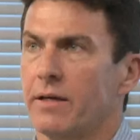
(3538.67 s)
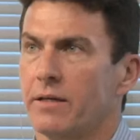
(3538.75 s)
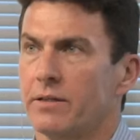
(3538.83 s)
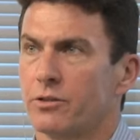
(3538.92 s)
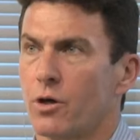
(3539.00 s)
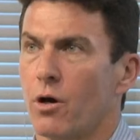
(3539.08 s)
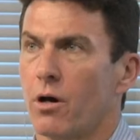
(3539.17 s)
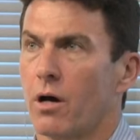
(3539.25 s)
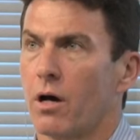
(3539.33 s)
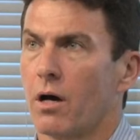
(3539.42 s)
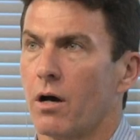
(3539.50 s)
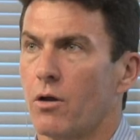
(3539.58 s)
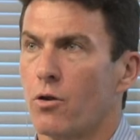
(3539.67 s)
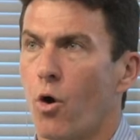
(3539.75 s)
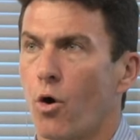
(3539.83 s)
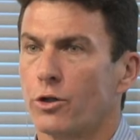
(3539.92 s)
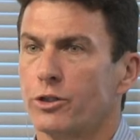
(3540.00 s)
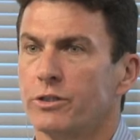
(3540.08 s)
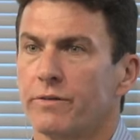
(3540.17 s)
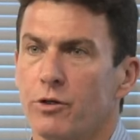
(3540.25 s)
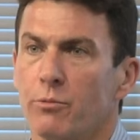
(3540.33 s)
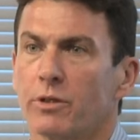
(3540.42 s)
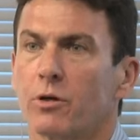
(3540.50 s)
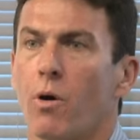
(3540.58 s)
is the, uh, the origins of
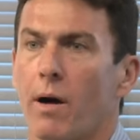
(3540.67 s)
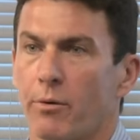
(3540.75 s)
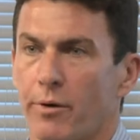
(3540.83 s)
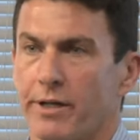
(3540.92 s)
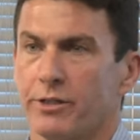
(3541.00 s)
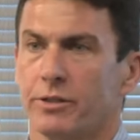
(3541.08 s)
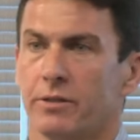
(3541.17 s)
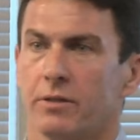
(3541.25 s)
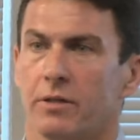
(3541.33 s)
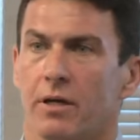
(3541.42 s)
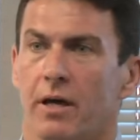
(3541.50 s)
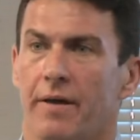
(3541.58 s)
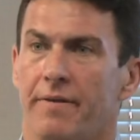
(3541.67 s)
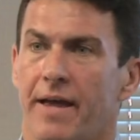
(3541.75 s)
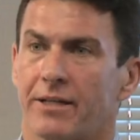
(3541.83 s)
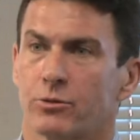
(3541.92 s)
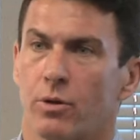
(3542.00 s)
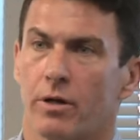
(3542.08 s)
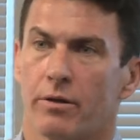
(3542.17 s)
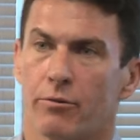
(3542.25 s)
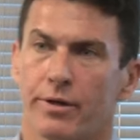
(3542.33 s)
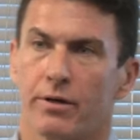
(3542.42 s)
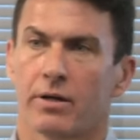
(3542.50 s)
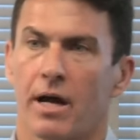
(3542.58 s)
human cooperation. And that's one of the
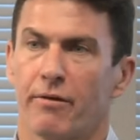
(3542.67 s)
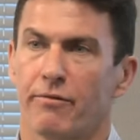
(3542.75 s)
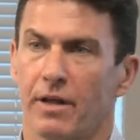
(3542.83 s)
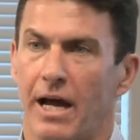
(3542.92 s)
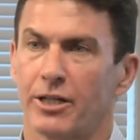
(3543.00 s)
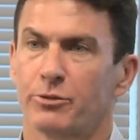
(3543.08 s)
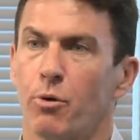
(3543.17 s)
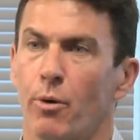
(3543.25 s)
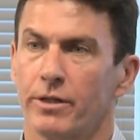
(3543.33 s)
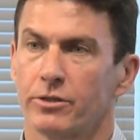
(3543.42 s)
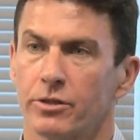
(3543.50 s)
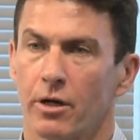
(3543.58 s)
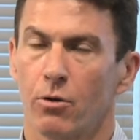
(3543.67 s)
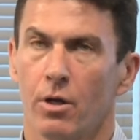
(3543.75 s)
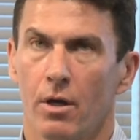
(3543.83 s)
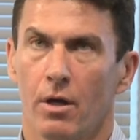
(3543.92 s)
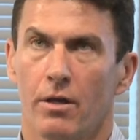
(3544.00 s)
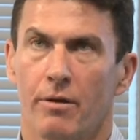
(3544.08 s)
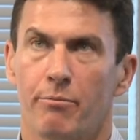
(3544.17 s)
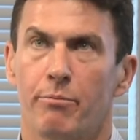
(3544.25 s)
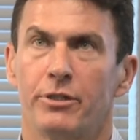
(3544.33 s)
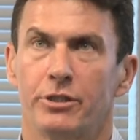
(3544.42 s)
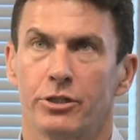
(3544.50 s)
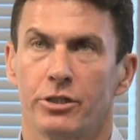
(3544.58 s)
real kind of flashpoints. So the
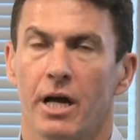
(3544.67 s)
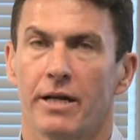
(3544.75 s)
position